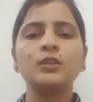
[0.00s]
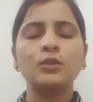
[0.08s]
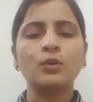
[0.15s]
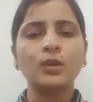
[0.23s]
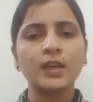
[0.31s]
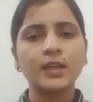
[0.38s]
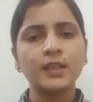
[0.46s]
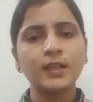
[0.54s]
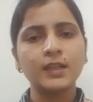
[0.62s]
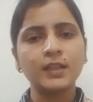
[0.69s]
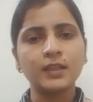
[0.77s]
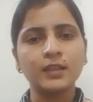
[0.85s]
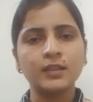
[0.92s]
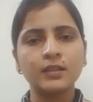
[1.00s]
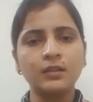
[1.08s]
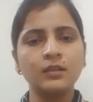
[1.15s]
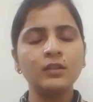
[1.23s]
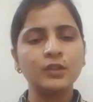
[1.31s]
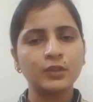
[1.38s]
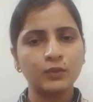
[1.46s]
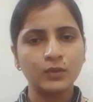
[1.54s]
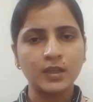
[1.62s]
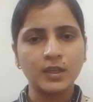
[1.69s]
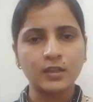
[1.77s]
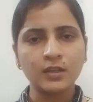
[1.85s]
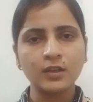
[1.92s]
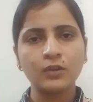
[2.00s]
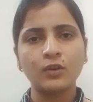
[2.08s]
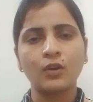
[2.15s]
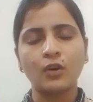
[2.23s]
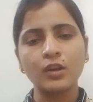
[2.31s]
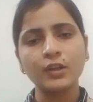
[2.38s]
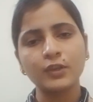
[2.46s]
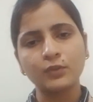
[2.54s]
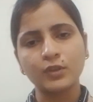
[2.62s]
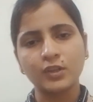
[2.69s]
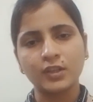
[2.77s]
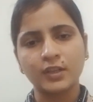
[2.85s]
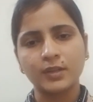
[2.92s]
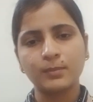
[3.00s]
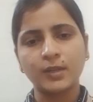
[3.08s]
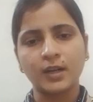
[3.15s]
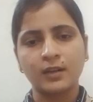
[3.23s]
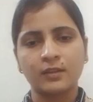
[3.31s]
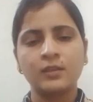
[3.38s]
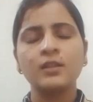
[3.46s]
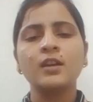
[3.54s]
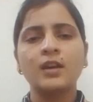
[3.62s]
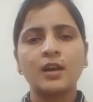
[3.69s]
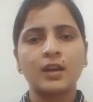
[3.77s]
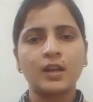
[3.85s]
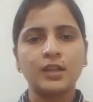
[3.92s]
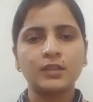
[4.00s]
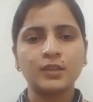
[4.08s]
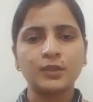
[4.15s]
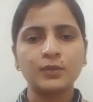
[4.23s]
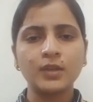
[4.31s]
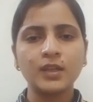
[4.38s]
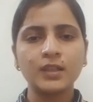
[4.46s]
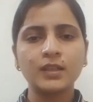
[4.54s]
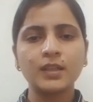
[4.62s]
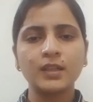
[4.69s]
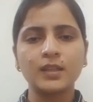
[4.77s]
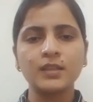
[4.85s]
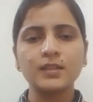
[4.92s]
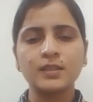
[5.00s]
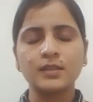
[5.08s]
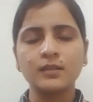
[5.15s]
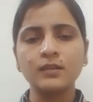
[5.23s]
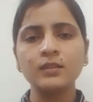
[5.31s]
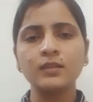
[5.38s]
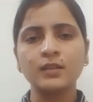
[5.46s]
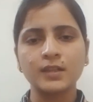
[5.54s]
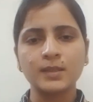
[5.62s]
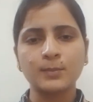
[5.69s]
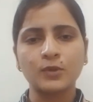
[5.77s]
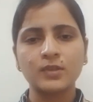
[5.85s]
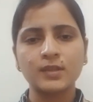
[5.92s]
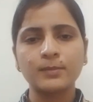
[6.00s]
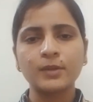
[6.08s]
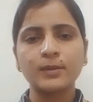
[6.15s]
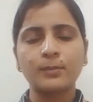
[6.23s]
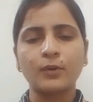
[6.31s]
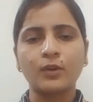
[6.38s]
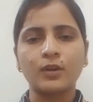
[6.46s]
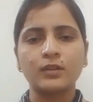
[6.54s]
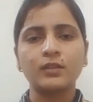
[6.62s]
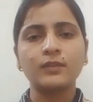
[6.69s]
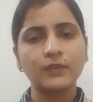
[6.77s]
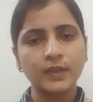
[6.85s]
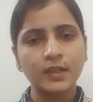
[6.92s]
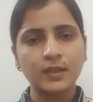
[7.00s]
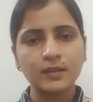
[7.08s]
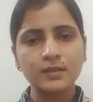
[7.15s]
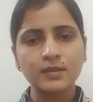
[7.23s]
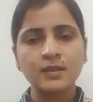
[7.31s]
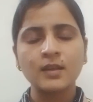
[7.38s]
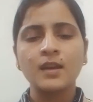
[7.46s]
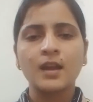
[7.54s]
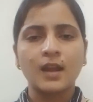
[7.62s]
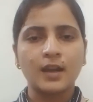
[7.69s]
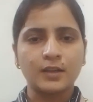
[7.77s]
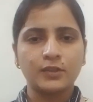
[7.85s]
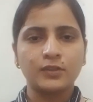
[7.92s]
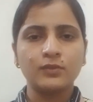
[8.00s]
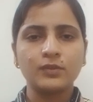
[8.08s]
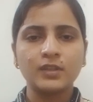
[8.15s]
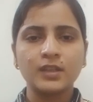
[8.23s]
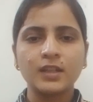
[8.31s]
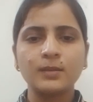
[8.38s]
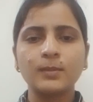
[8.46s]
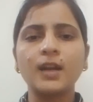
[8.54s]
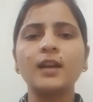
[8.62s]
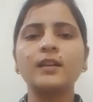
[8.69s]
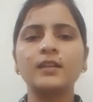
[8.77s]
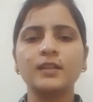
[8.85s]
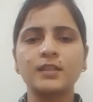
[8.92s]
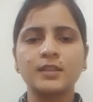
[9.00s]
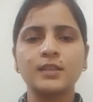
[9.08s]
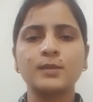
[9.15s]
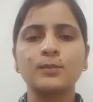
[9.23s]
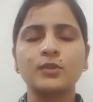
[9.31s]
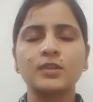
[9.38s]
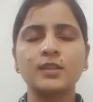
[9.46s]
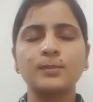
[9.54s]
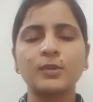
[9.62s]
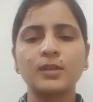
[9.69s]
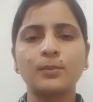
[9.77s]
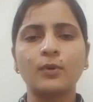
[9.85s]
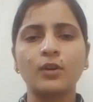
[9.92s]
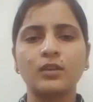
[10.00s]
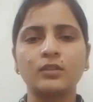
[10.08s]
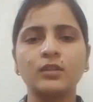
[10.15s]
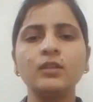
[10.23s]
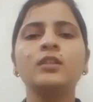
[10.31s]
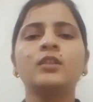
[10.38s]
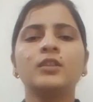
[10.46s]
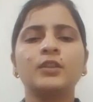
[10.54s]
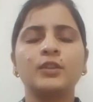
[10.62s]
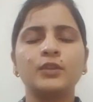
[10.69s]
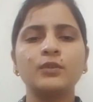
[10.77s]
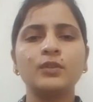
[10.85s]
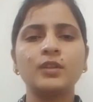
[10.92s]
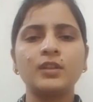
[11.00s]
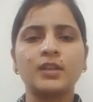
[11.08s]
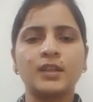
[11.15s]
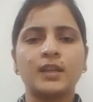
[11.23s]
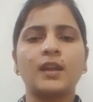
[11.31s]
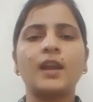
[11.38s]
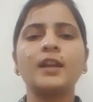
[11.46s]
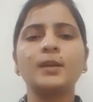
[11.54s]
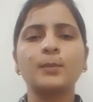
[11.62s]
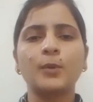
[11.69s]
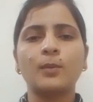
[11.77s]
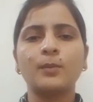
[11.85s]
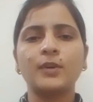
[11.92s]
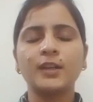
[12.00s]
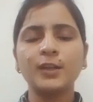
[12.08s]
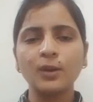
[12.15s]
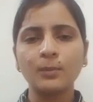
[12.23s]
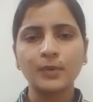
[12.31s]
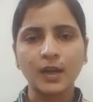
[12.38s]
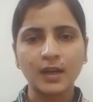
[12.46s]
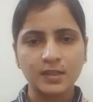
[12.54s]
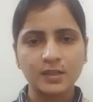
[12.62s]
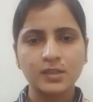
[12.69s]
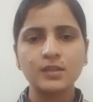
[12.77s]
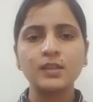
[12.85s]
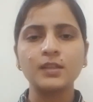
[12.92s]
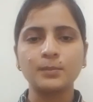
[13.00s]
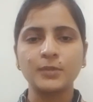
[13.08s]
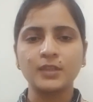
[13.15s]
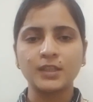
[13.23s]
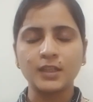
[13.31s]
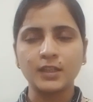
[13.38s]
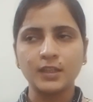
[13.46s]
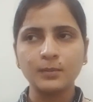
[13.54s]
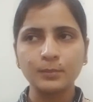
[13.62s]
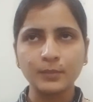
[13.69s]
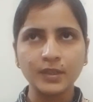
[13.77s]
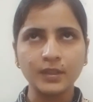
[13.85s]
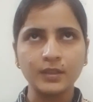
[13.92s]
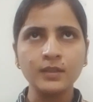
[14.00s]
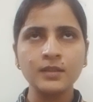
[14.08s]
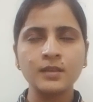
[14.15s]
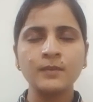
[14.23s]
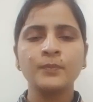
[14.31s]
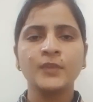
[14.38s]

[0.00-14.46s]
located in the ureter or urinary bladder, and the ureter is the responsible for the fetus, and the urinary bladder is responsible for the urinary. And the property of transitional epithelium is